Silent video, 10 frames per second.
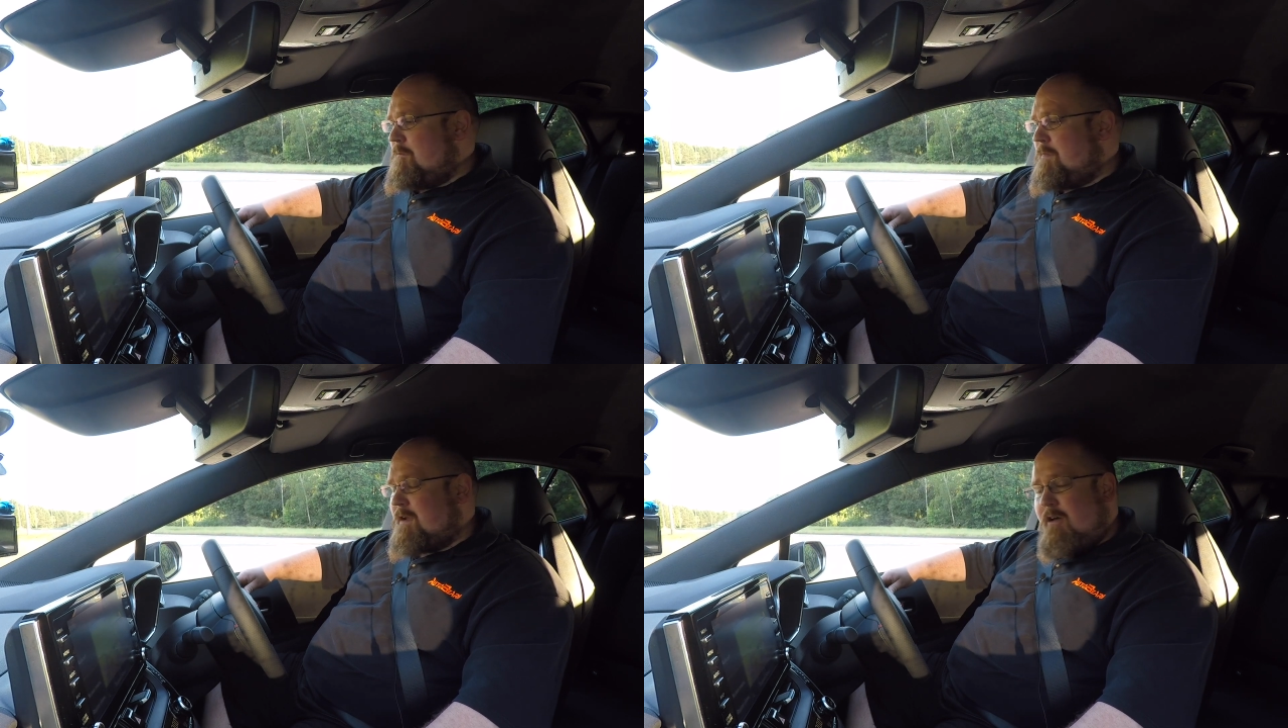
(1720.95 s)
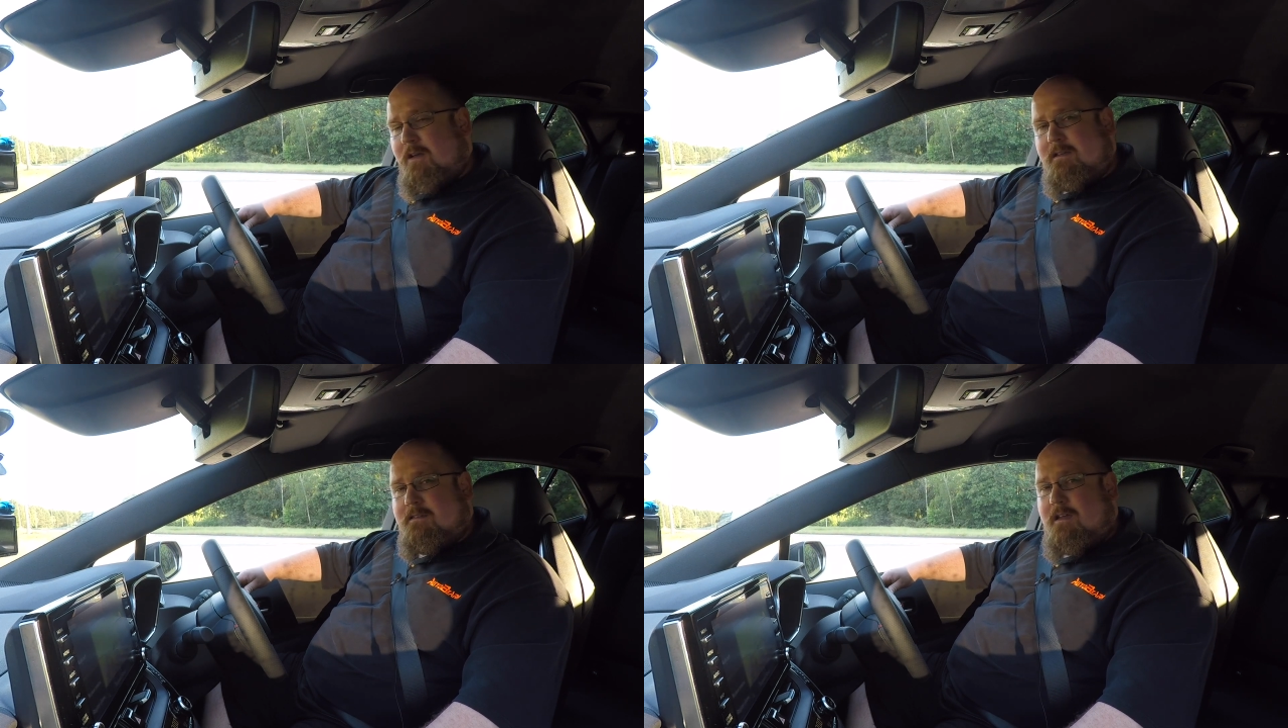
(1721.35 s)
But
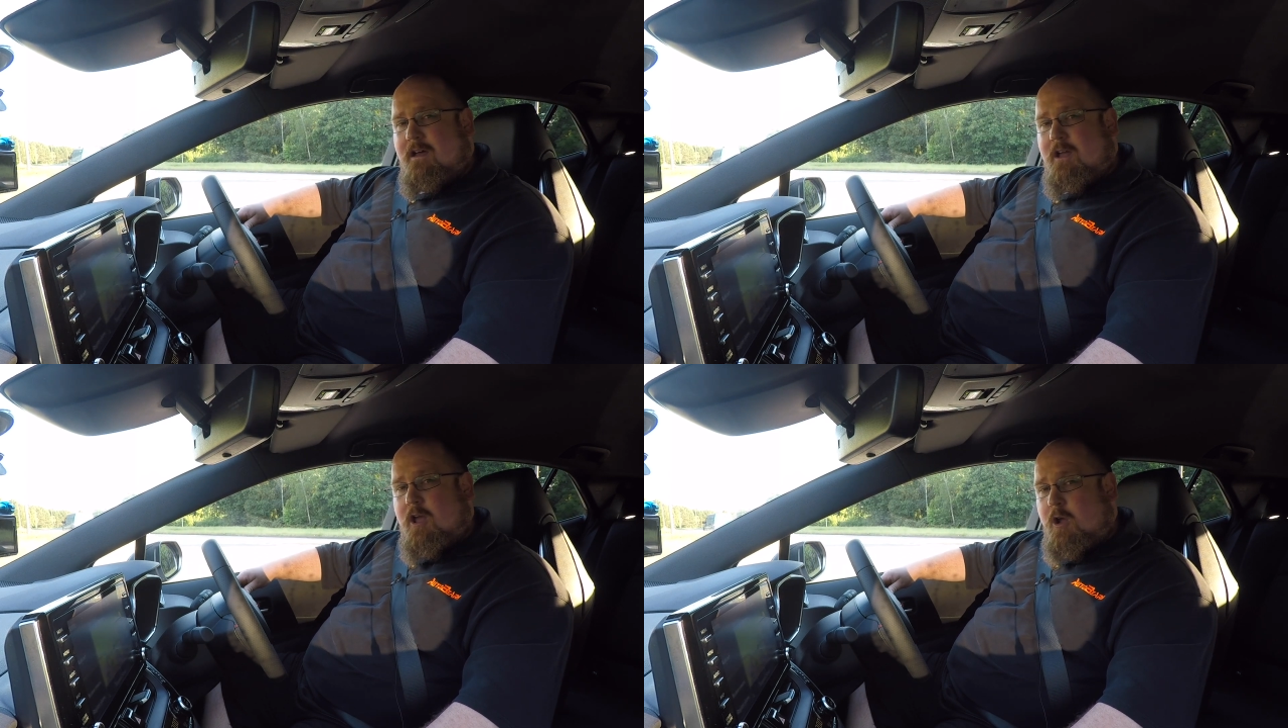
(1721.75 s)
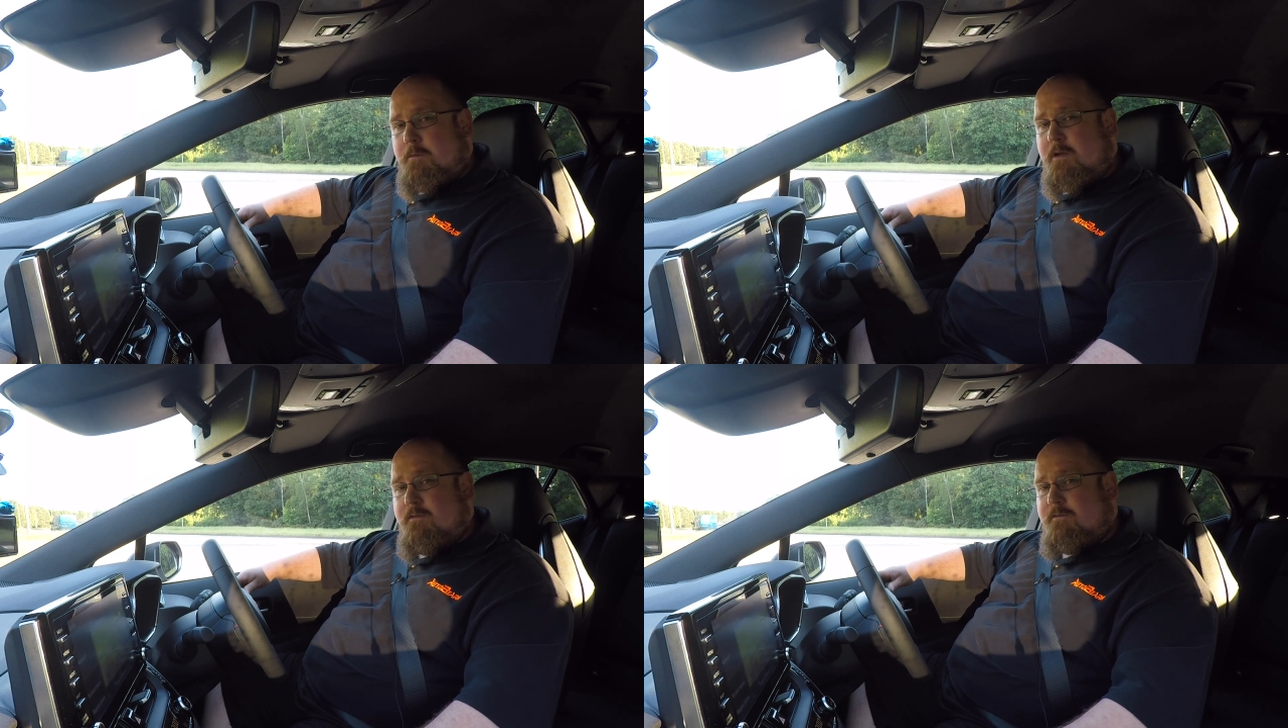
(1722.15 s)
guys, I hope
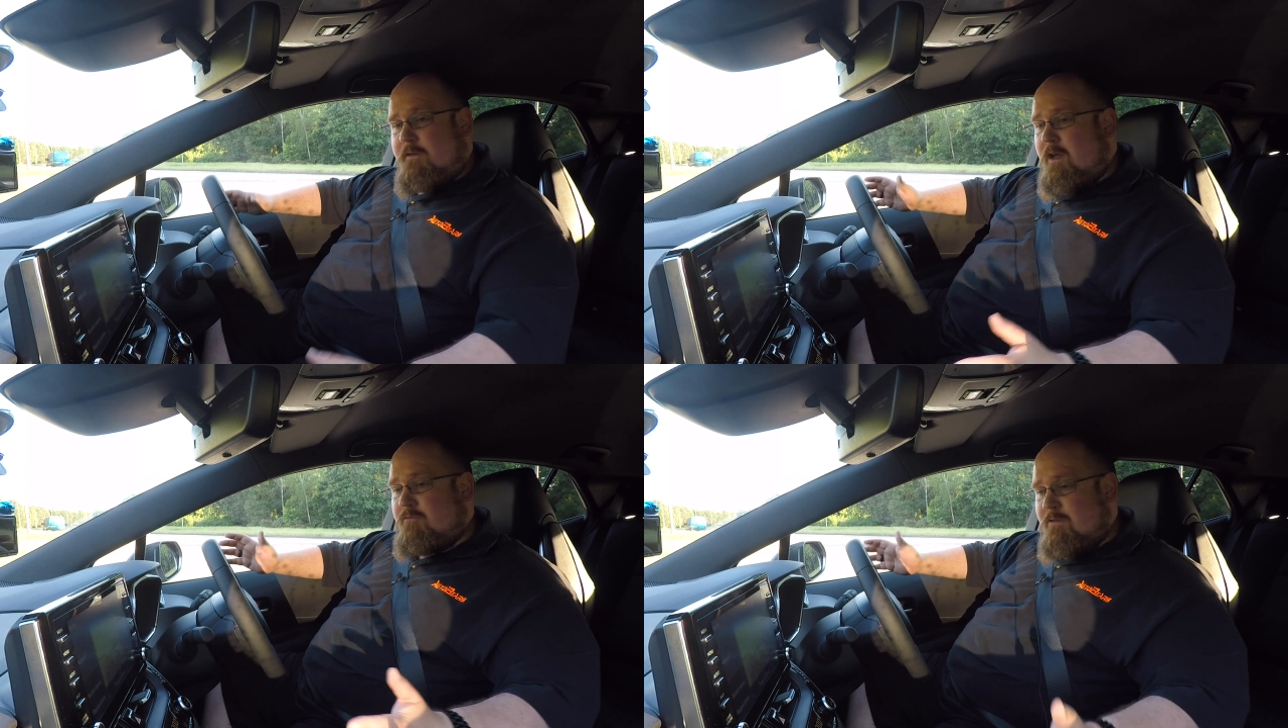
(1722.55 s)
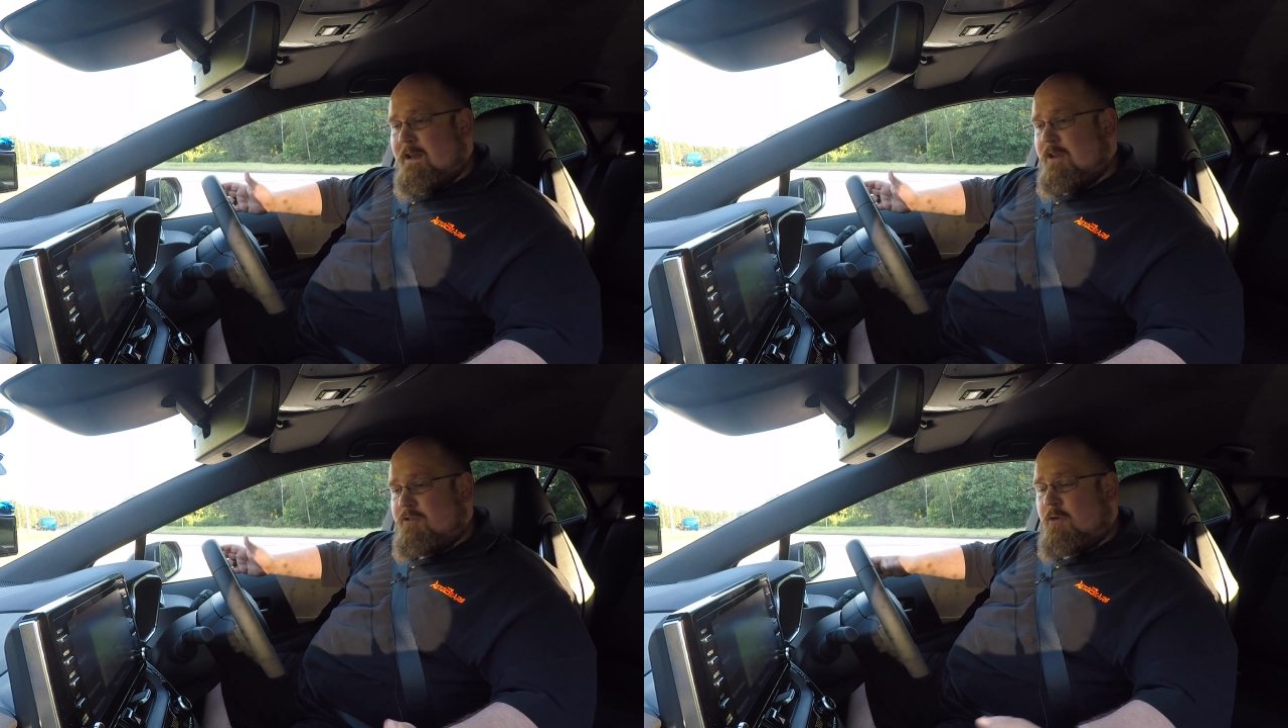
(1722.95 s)
you've really
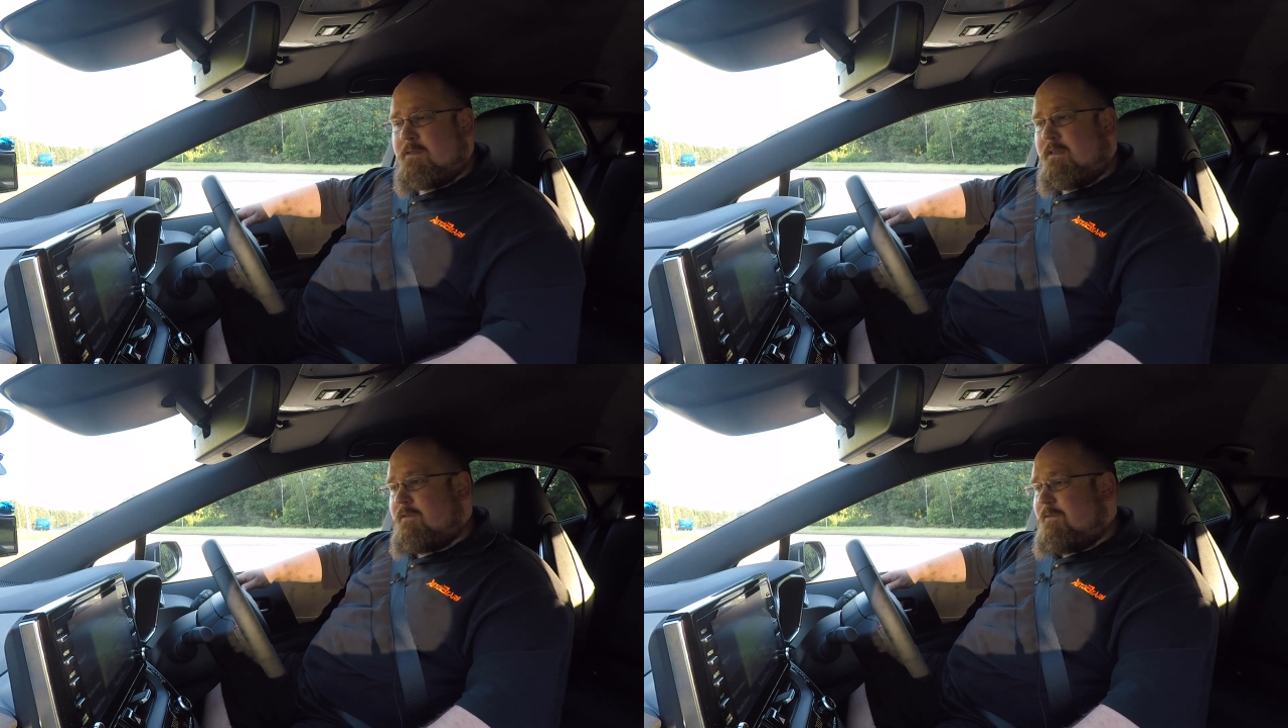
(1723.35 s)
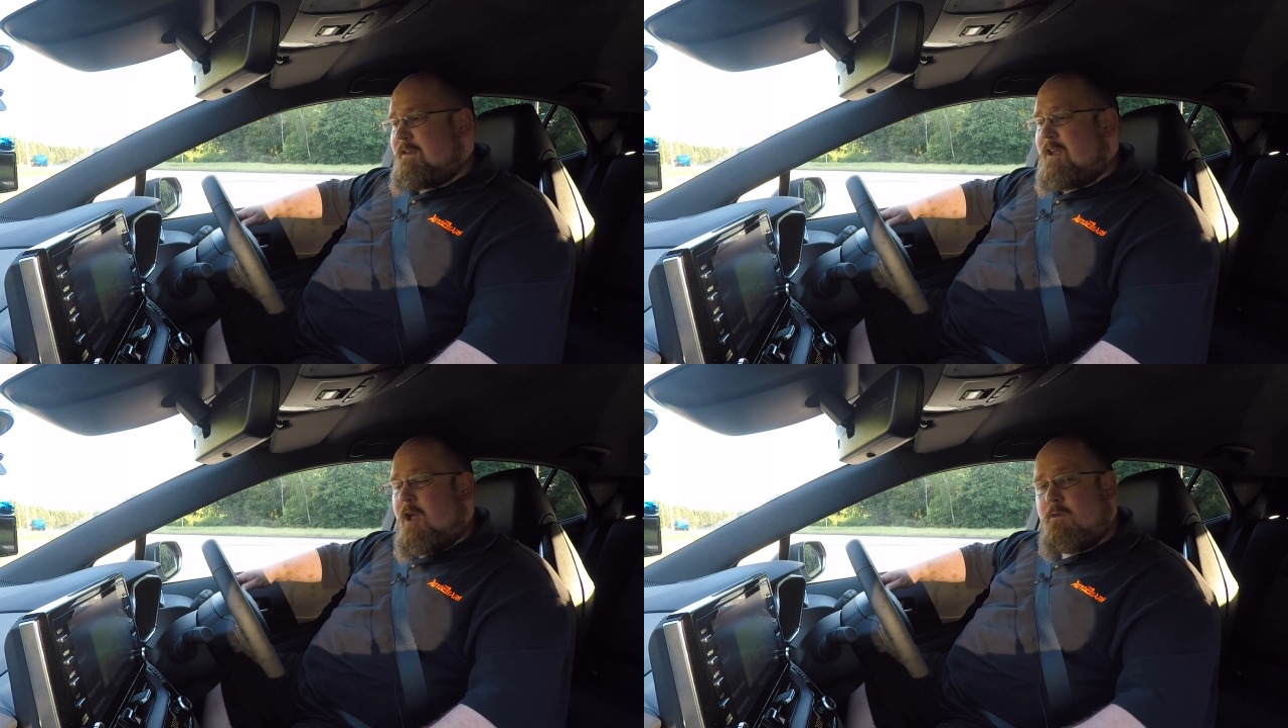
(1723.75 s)
enjoyed this
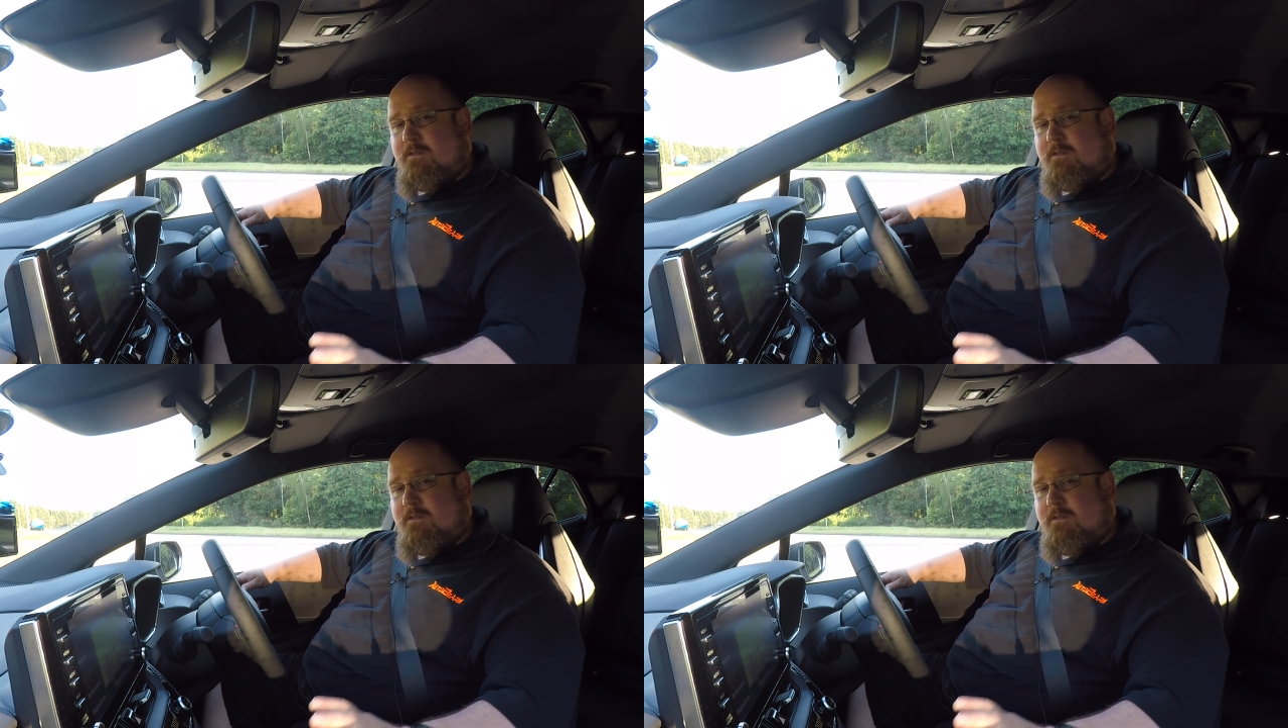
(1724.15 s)
video.